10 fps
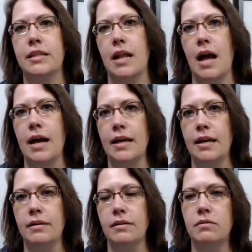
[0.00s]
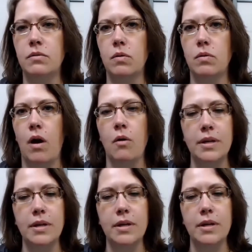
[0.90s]
that I
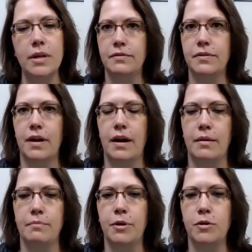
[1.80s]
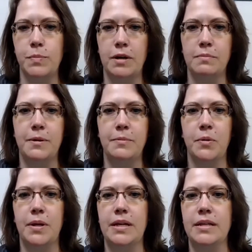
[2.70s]
always give postpartum
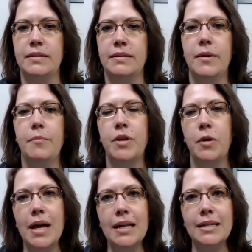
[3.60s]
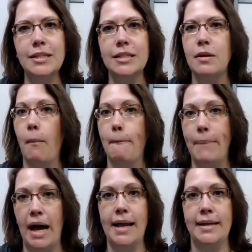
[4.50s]
people is go ahead and just
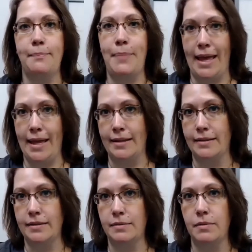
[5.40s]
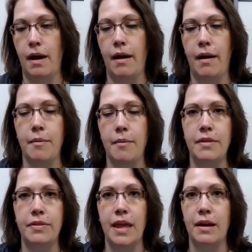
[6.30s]
buy Depends.
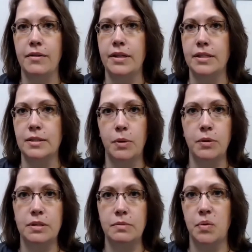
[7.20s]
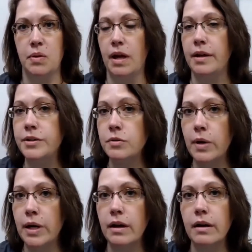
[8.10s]
They are the disposable
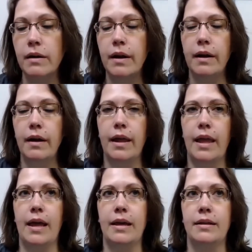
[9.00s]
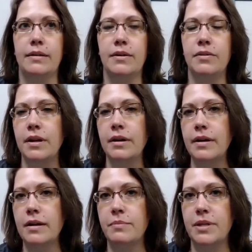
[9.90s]
underwear, and they're
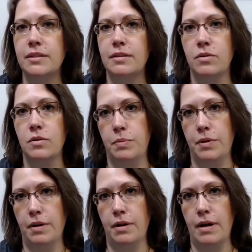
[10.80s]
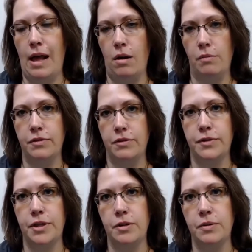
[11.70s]
going to be super helpful
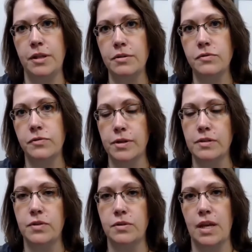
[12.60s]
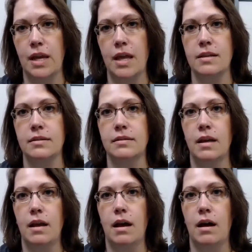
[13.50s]
for you in those first few days
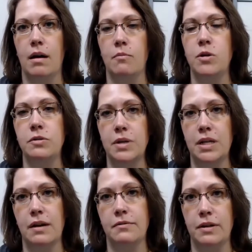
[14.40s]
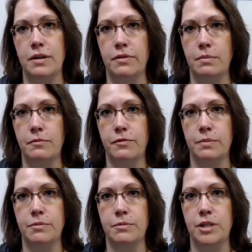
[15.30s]
when you're recovering from
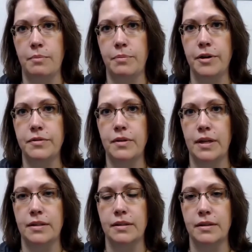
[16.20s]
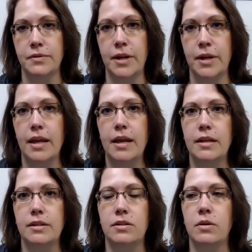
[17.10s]
childbirth and delivery.
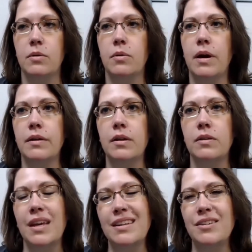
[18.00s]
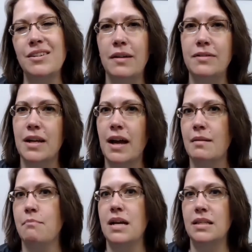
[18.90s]
So then you don't have to kind
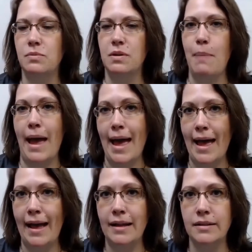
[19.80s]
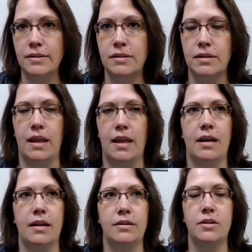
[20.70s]
of mess with pads,
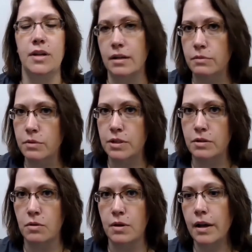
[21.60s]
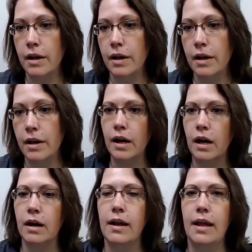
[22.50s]
and you're not going to ruin your own
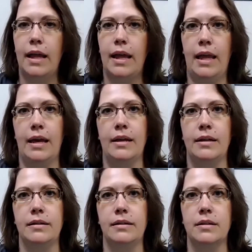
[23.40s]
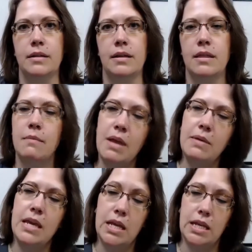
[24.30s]
underwear, and they may
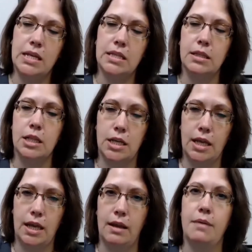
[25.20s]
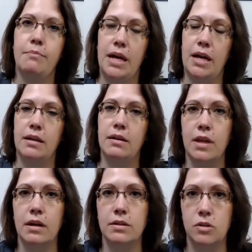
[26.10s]
be hideous looking, but
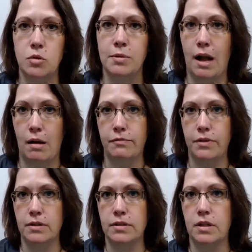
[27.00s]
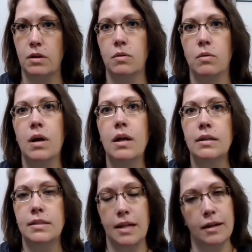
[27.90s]
they are super helpful. So
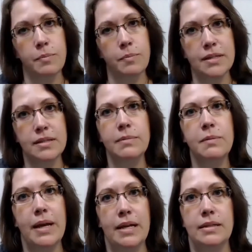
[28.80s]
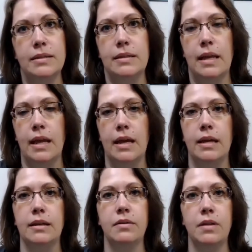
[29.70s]
stock up on some Depends,
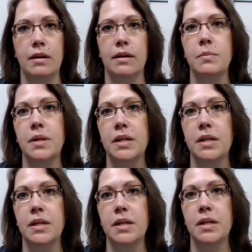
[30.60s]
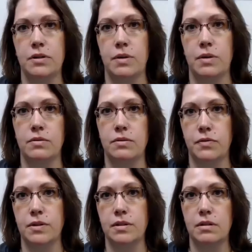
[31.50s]
and they're going to be a lifesaver during those
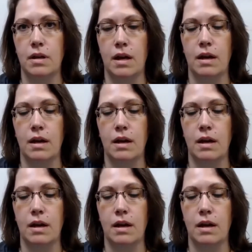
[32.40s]
first